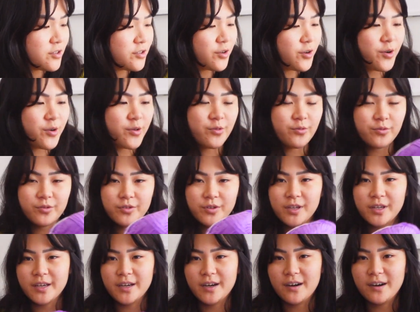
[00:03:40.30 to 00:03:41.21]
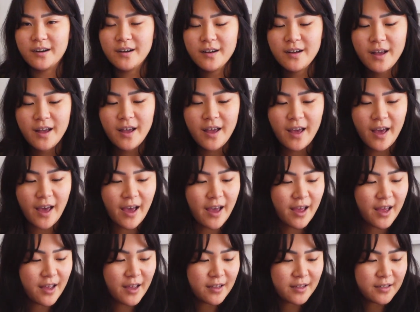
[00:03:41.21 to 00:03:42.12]
go through here
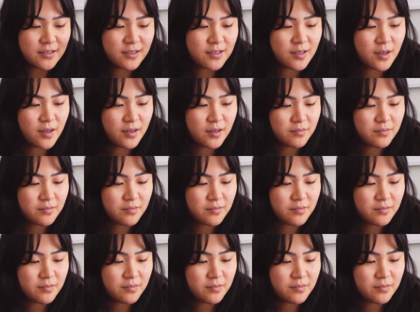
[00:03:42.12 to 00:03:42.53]
and